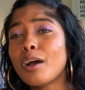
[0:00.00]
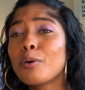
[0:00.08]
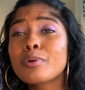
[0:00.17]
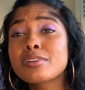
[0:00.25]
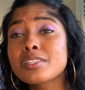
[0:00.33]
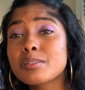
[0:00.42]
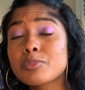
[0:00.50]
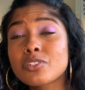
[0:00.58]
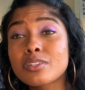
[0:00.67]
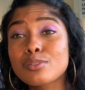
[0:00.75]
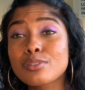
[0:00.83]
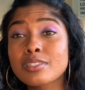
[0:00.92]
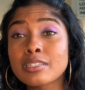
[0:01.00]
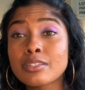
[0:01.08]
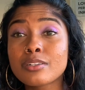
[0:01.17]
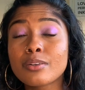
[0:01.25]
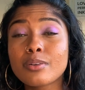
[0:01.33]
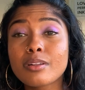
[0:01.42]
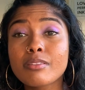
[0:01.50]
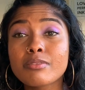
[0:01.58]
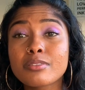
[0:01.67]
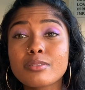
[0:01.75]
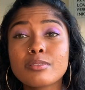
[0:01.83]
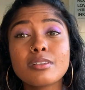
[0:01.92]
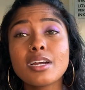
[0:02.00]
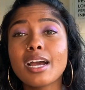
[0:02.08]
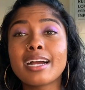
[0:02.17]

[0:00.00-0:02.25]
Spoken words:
what are some struggles that you're going through.